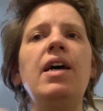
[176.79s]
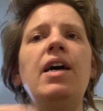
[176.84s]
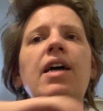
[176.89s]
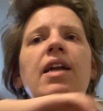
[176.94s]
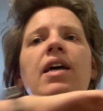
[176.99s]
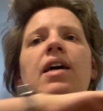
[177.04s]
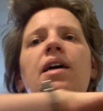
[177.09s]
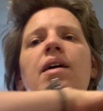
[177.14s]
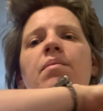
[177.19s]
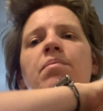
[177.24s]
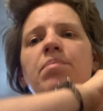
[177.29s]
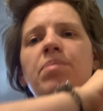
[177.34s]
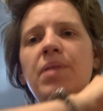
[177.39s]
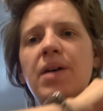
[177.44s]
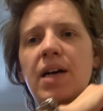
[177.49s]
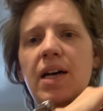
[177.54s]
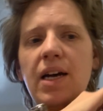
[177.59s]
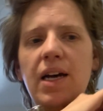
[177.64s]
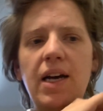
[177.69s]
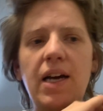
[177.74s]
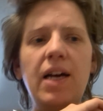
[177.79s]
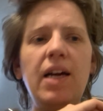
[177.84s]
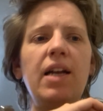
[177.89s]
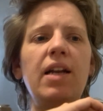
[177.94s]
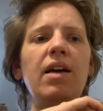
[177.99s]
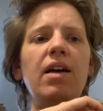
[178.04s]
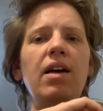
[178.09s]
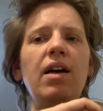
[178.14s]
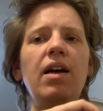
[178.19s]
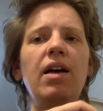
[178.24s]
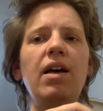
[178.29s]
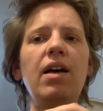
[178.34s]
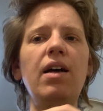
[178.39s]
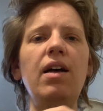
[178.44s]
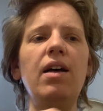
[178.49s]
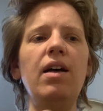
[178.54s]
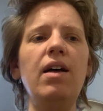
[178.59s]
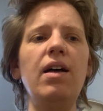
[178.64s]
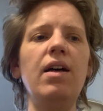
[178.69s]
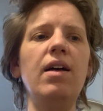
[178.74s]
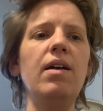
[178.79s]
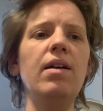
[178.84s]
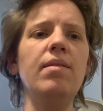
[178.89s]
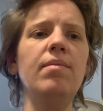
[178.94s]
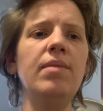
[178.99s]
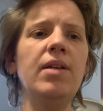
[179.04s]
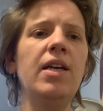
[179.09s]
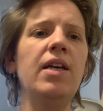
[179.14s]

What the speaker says: dum ba dum.